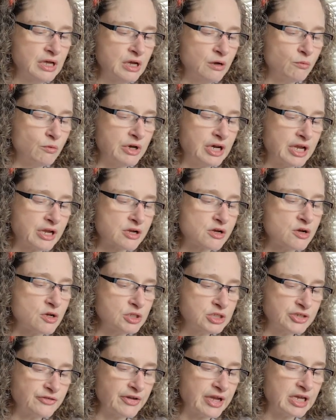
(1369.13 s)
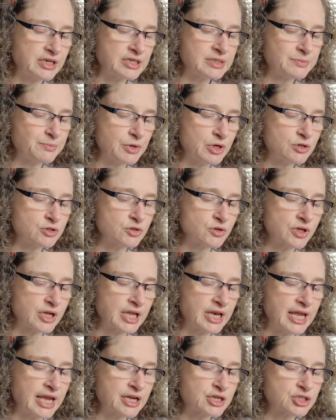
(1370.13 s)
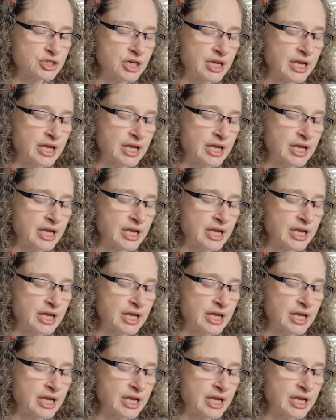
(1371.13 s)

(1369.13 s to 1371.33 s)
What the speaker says: When I cultivate a spiritual connection,